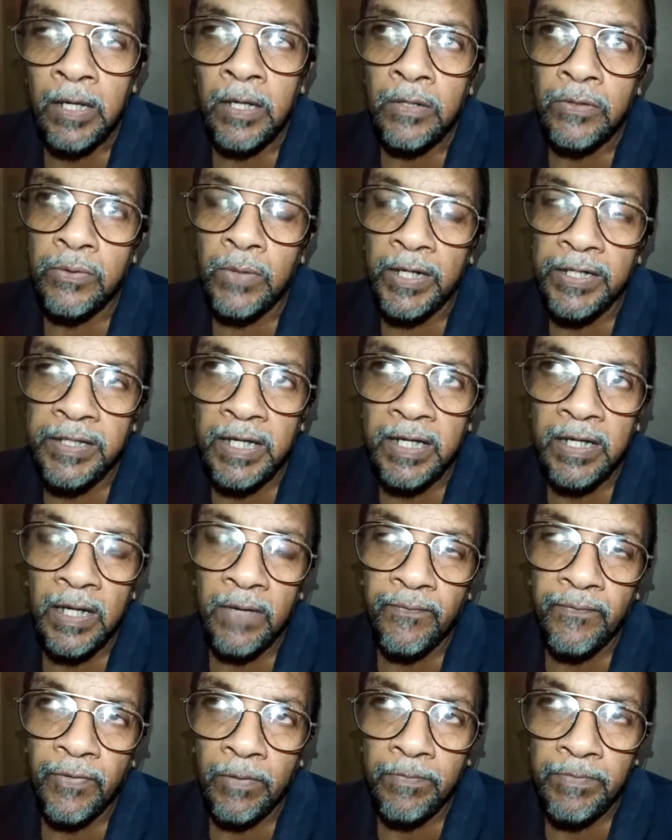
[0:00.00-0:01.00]
So I think
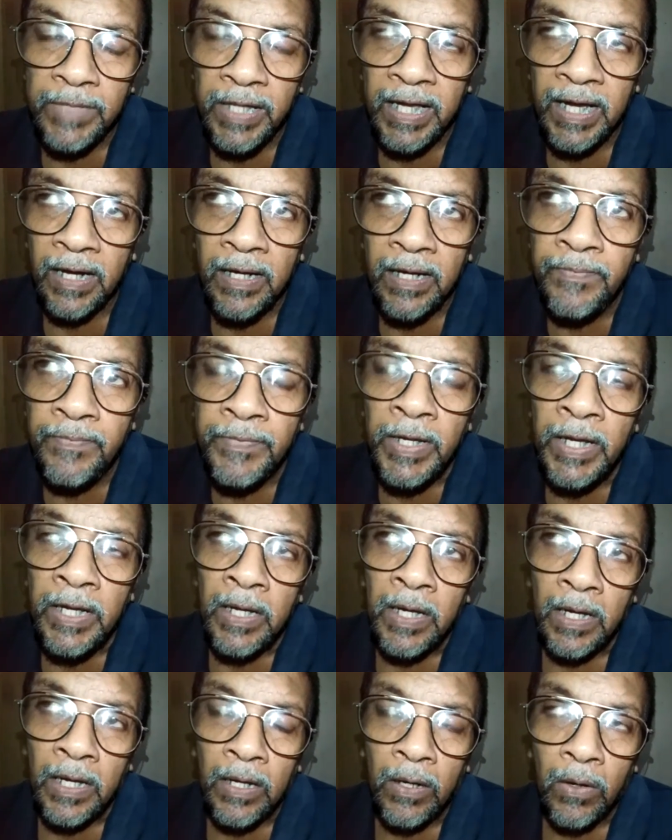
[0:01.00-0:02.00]
from there
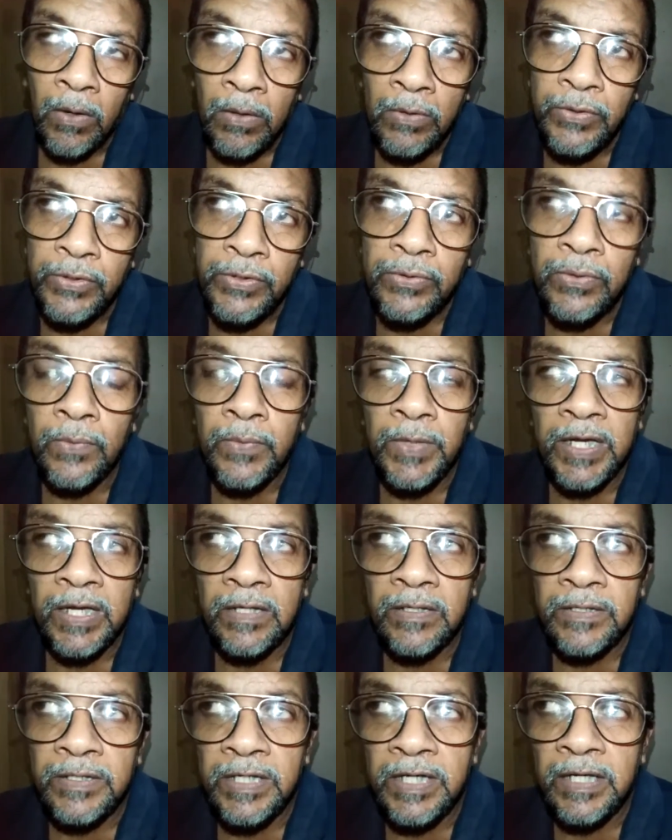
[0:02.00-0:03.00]
also we
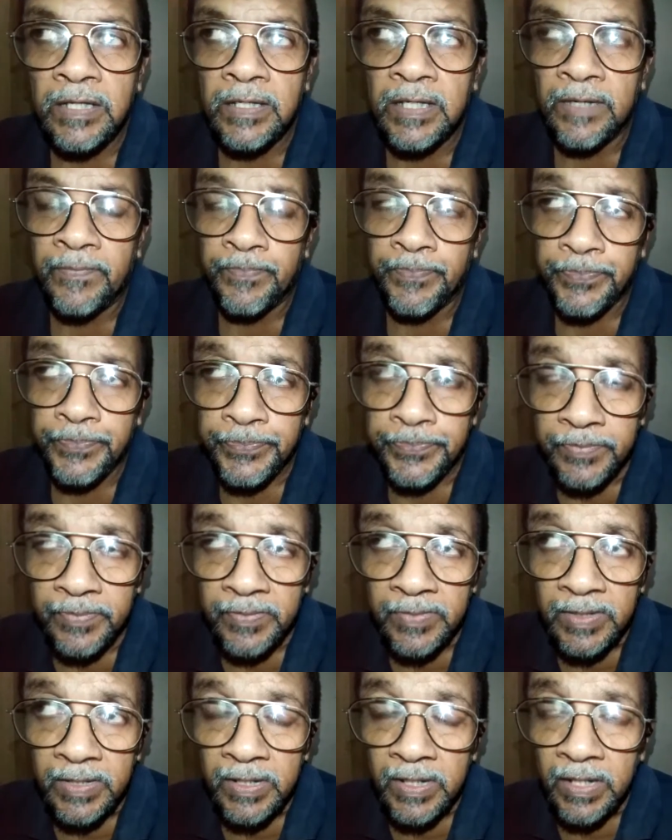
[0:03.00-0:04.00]
can see
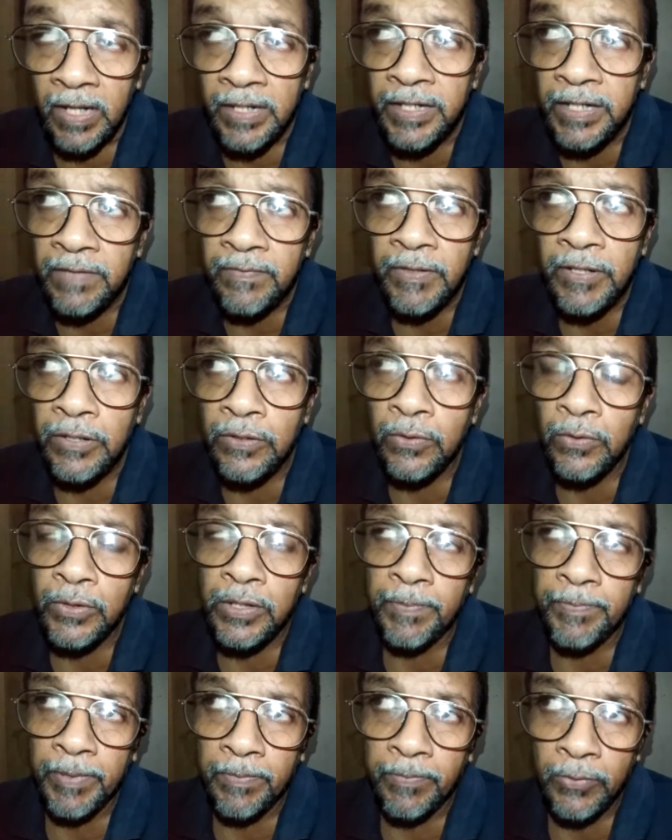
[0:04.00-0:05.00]
even though
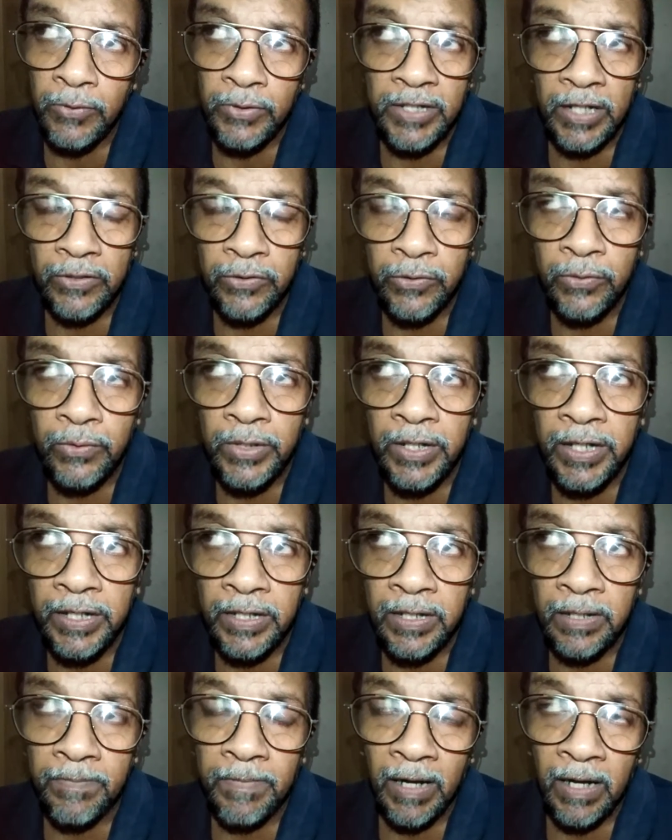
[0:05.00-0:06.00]
the proposed
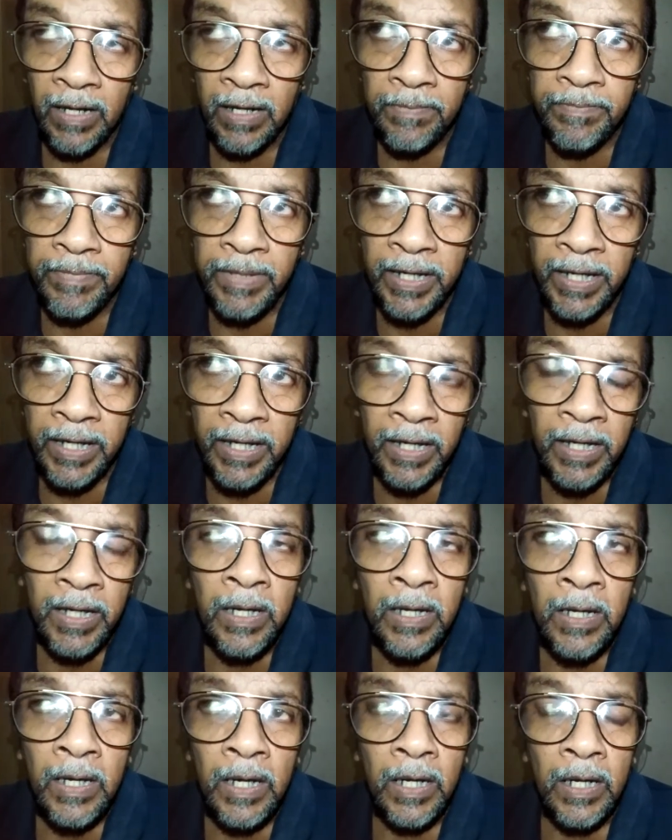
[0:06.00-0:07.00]
Aturugiriya Malabe
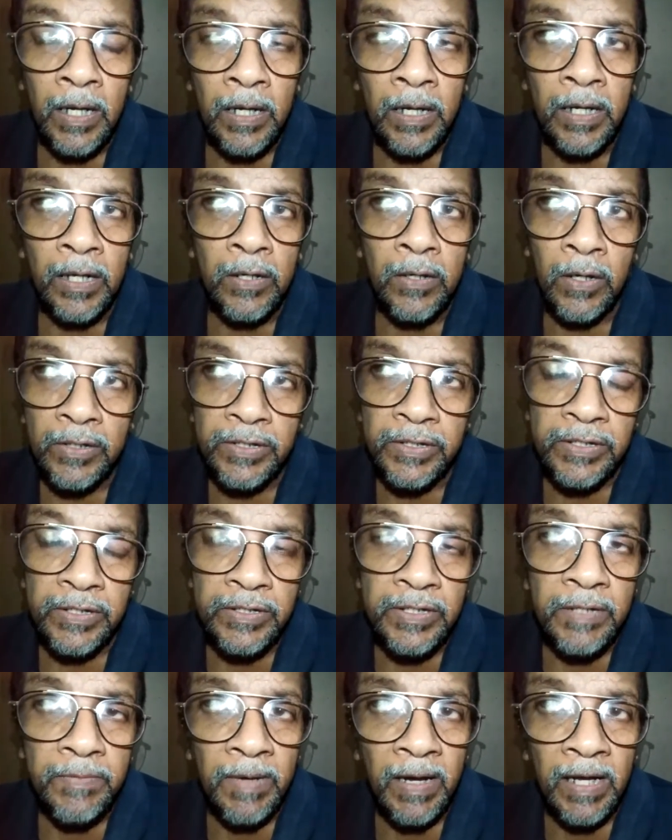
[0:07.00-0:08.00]
across
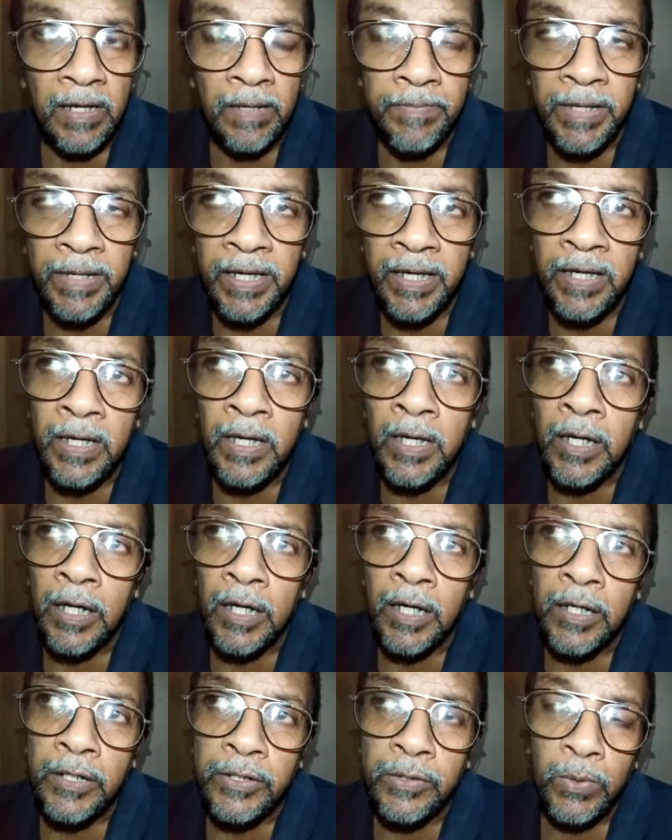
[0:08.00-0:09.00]
the Malabe
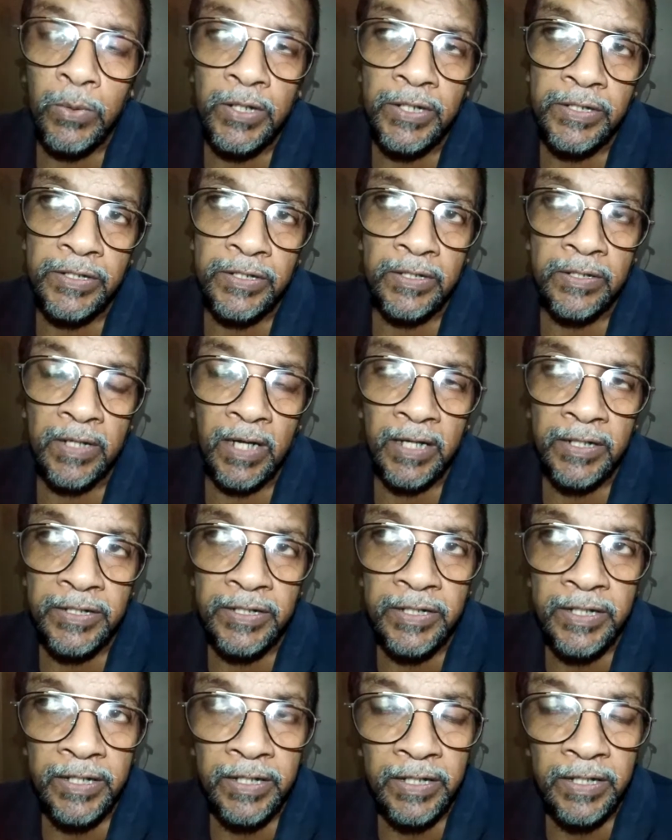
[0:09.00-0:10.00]
towards
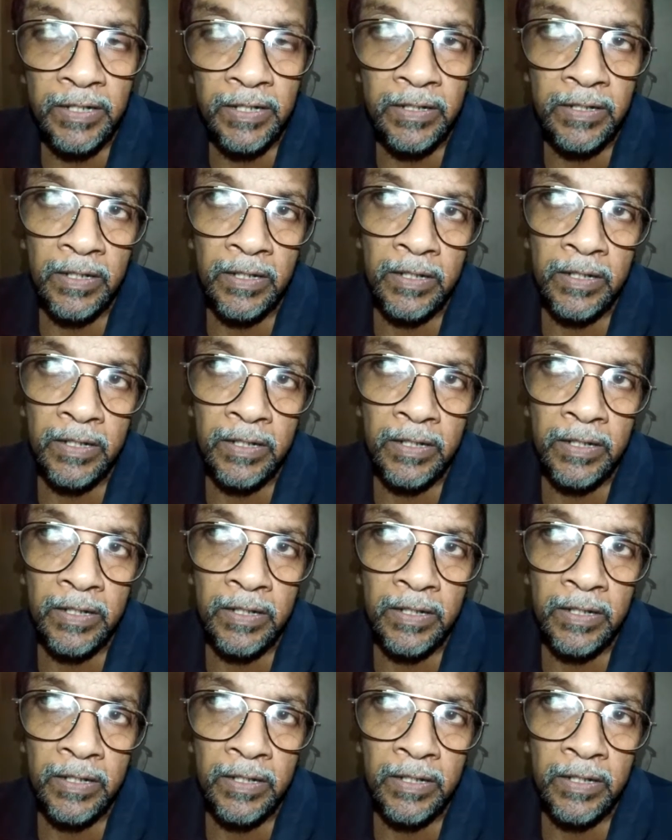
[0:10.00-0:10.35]
Rajagiriya